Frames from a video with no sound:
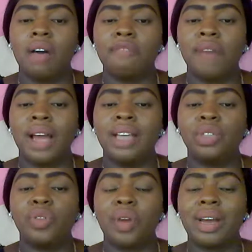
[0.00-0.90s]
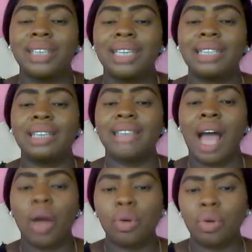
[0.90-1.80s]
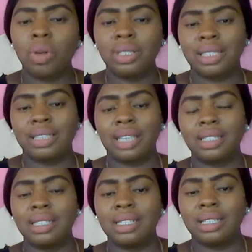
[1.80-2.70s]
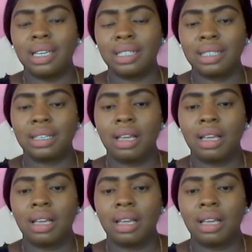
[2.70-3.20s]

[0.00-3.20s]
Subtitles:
violence referral centers across the 36 states,